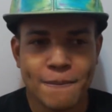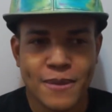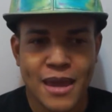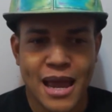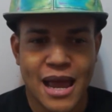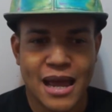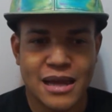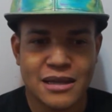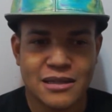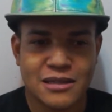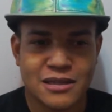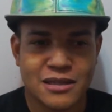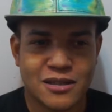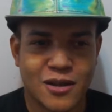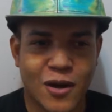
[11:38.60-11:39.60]
and
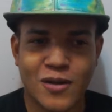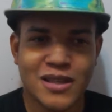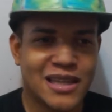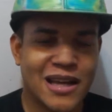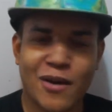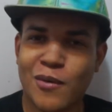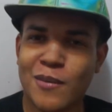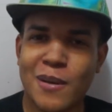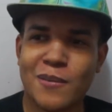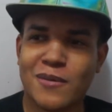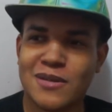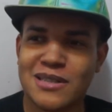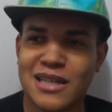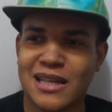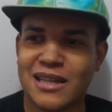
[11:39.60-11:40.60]
the only thing I remember
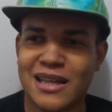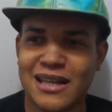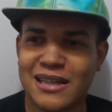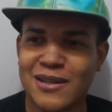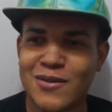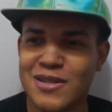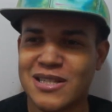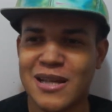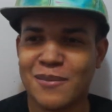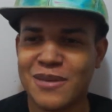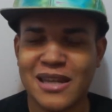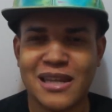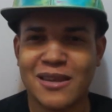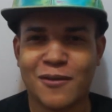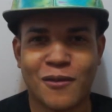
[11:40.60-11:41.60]
is that like there was
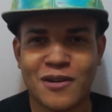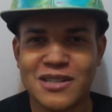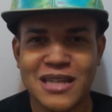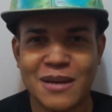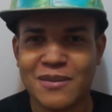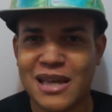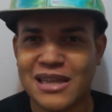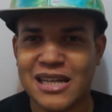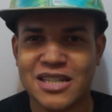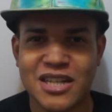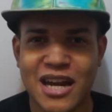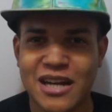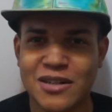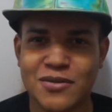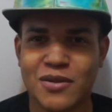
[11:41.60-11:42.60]
something in the first game that they
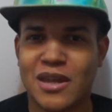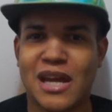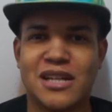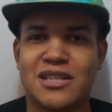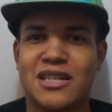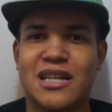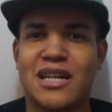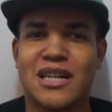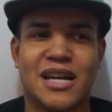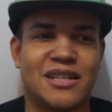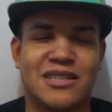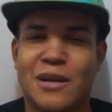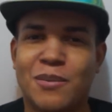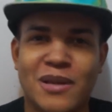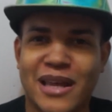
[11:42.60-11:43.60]
changed for the HD
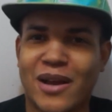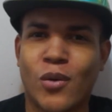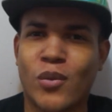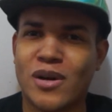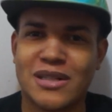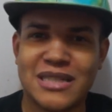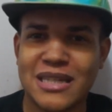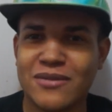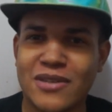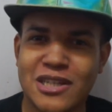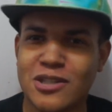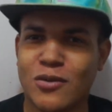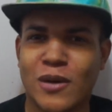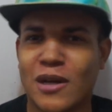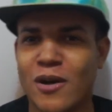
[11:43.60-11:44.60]
collection. They put like a weird TV
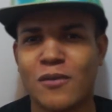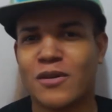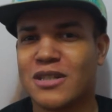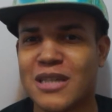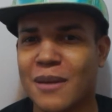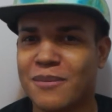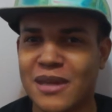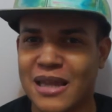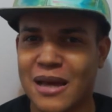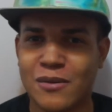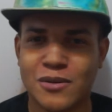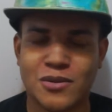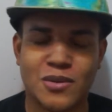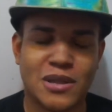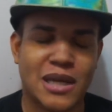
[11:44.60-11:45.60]
screen over something that
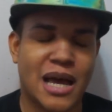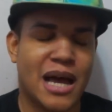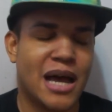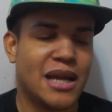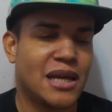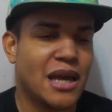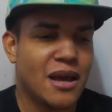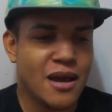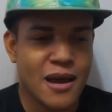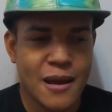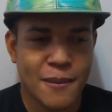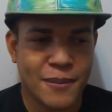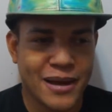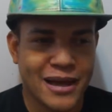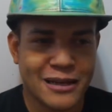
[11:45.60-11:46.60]
was really odd.
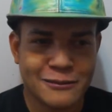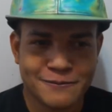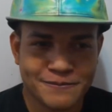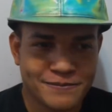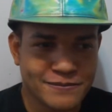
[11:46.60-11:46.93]
But